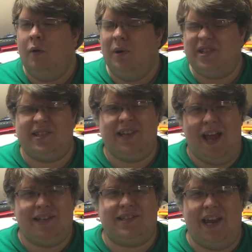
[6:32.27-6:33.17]
Which is
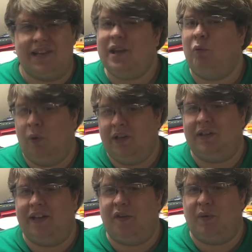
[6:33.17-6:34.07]
sad to say, because I really
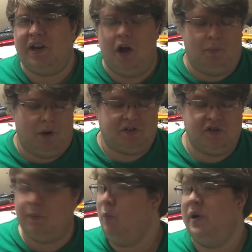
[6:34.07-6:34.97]
like the Recon Mark
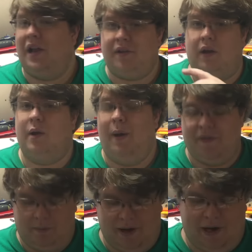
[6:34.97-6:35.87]
II, but we're not talking about
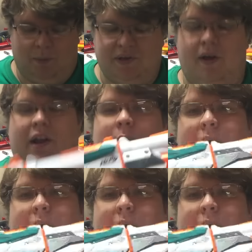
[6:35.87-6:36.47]
that right now. We're talking